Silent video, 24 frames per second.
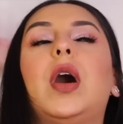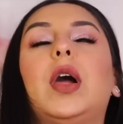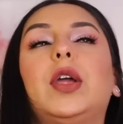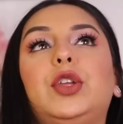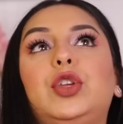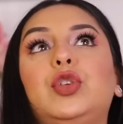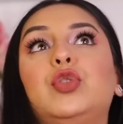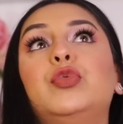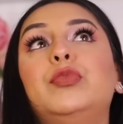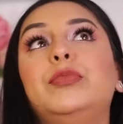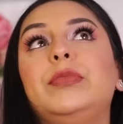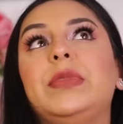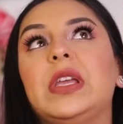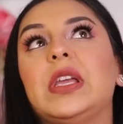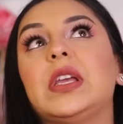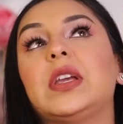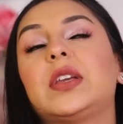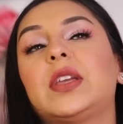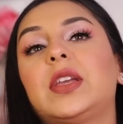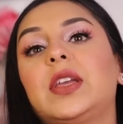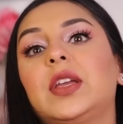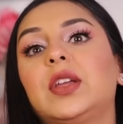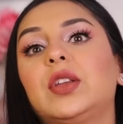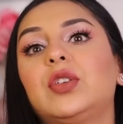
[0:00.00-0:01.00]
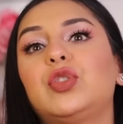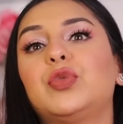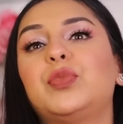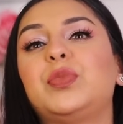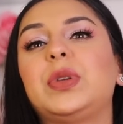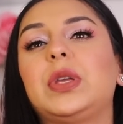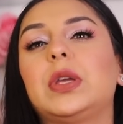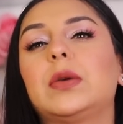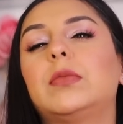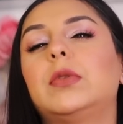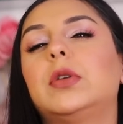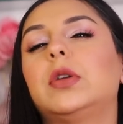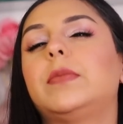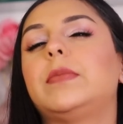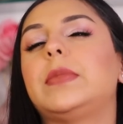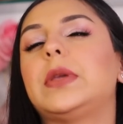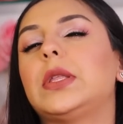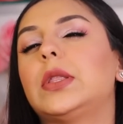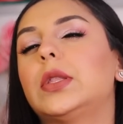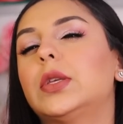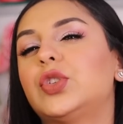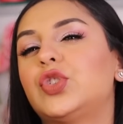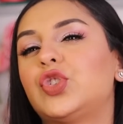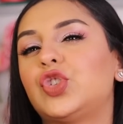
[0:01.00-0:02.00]
are you making to be able to be
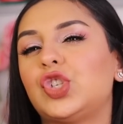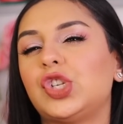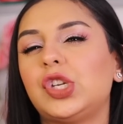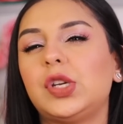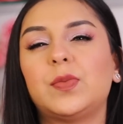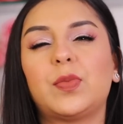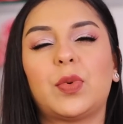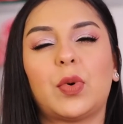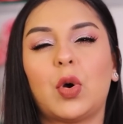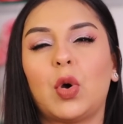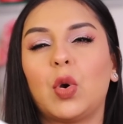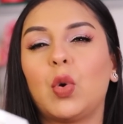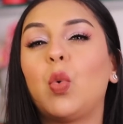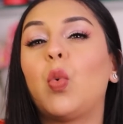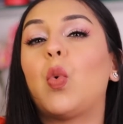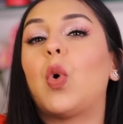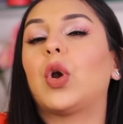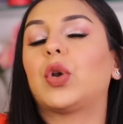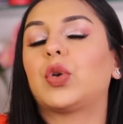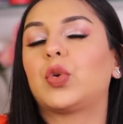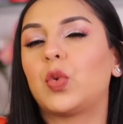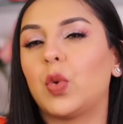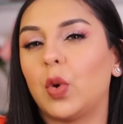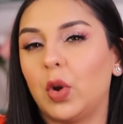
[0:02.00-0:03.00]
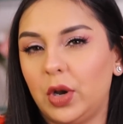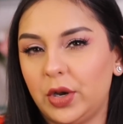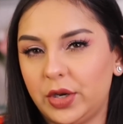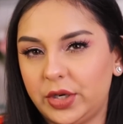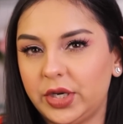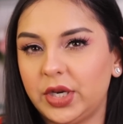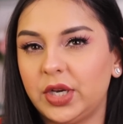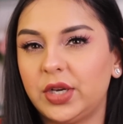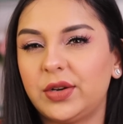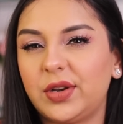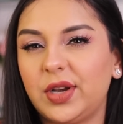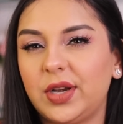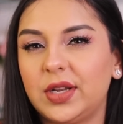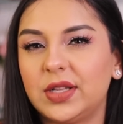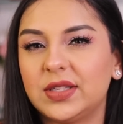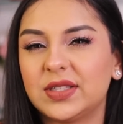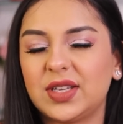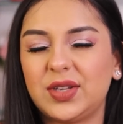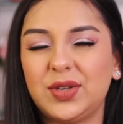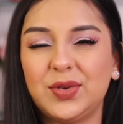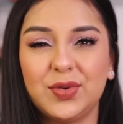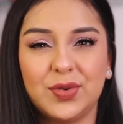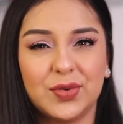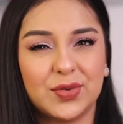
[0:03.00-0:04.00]
this cheap, or what quality ingredients are
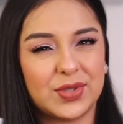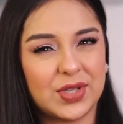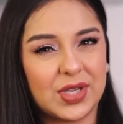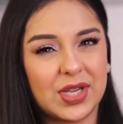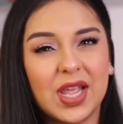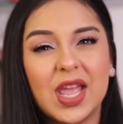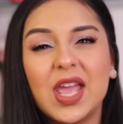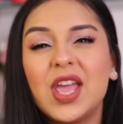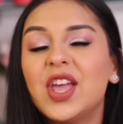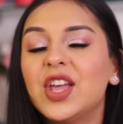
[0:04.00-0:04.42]
you using?